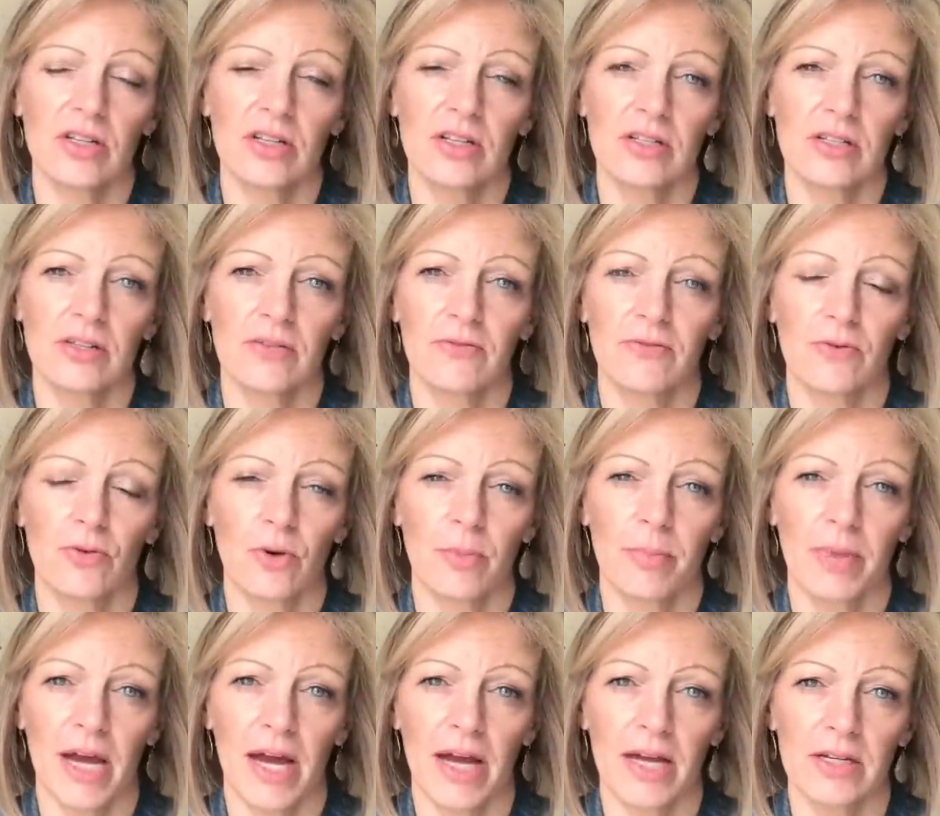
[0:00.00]
this a four
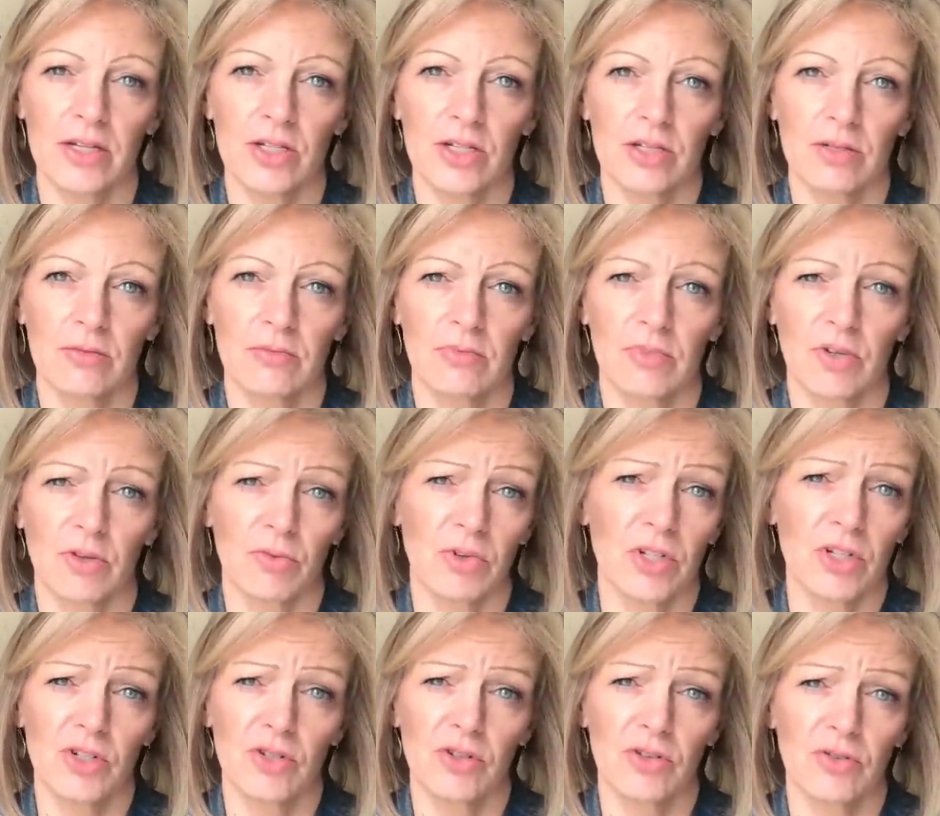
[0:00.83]
patch, my
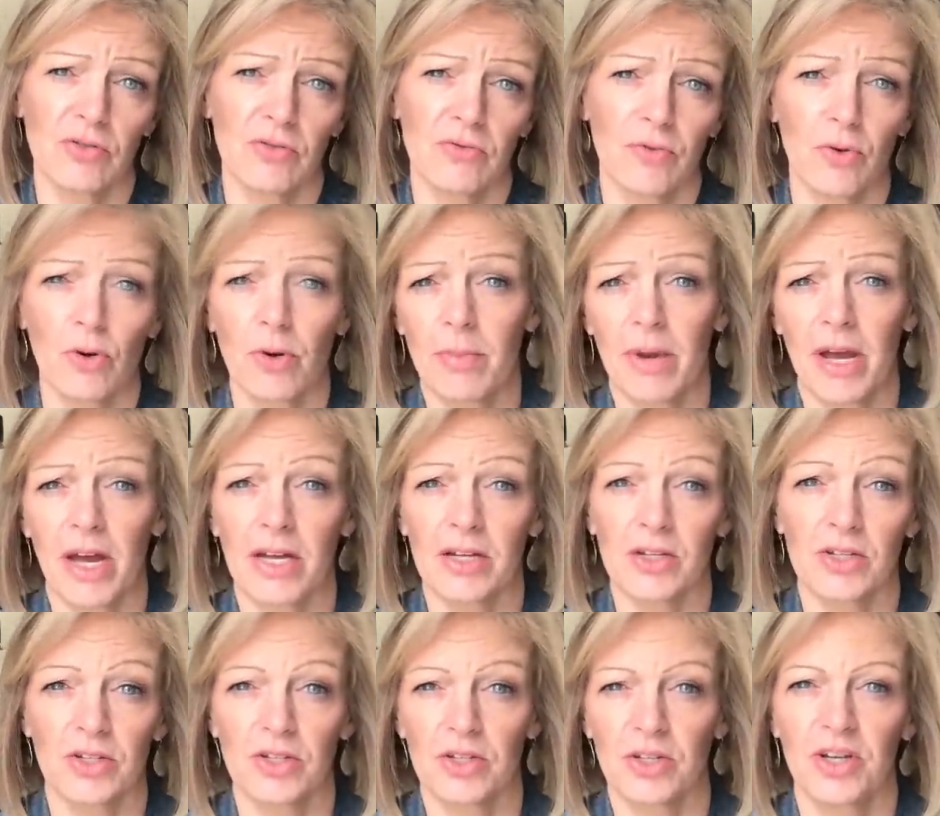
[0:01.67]
original four
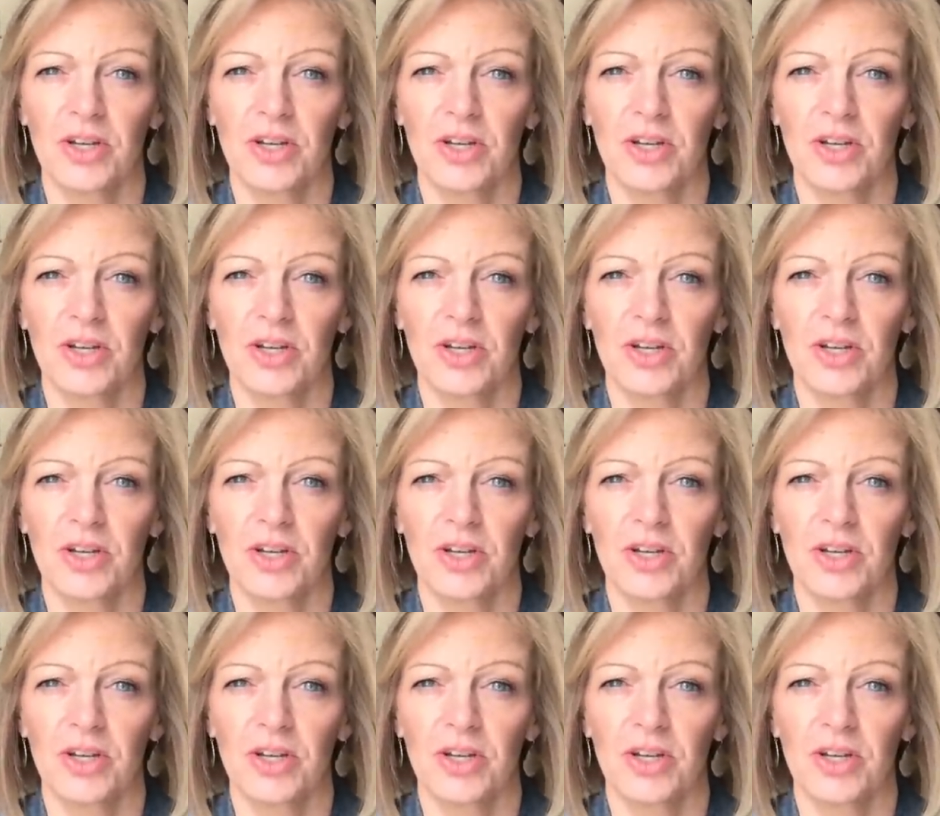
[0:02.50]
patch.